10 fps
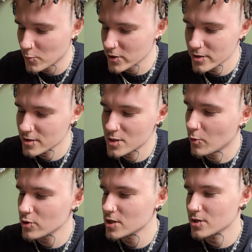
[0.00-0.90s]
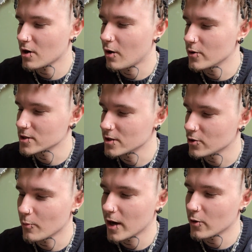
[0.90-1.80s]
but samosas are always good
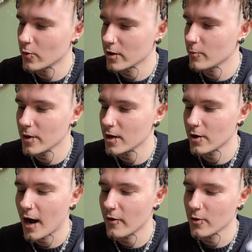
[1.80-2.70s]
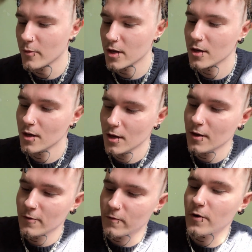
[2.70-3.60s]
no matter where they're made or how they're made.
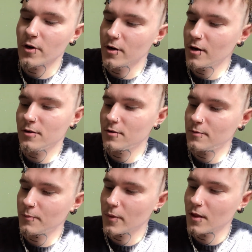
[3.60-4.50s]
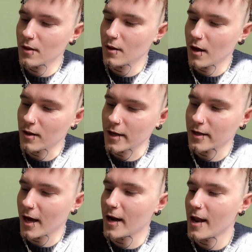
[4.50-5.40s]
For like
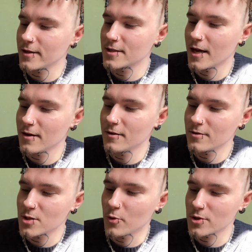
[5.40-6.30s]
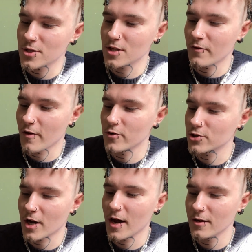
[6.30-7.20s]
9 out of 10 samosas I've ever
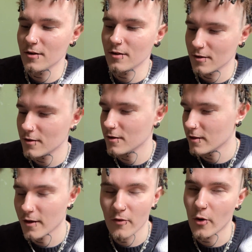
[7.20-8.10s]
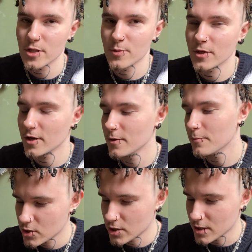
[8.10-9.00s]
tried, they've always been good.
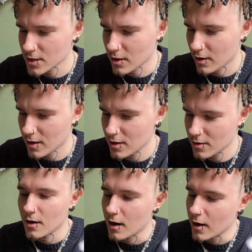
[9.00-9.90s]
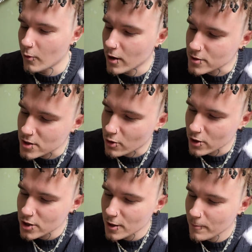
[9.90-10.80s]
Shit, it's kind of hot. All right, while it's
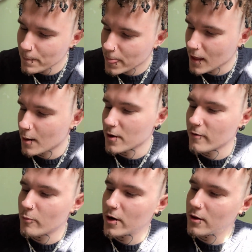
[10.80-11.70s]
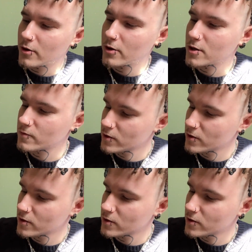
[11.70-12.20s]
scorching, I'm gonna have a bite of the crust